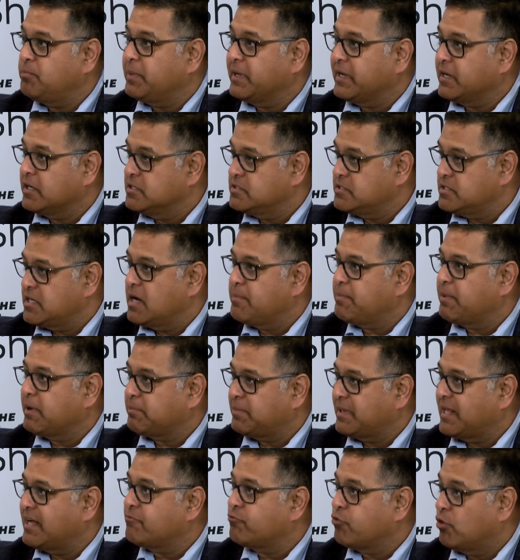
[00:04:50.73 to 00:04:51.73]
because the Epic
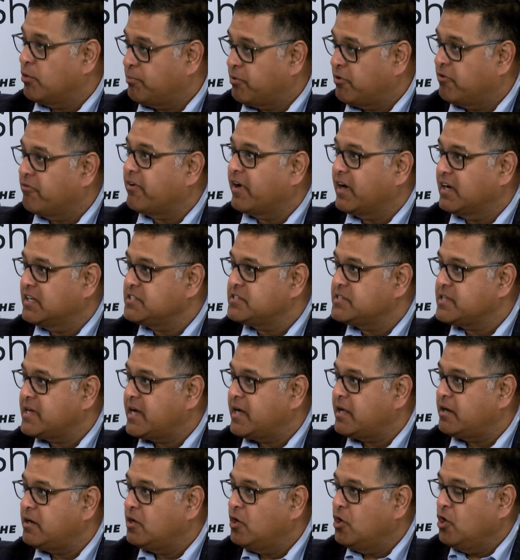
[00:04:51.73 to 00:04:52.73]
platform provides
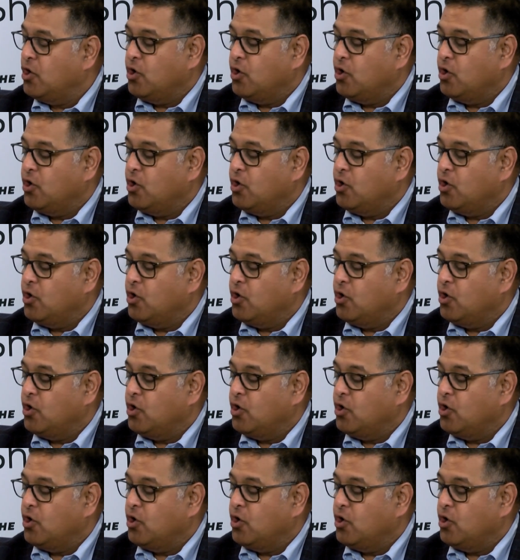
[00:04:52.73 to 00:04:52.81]
that.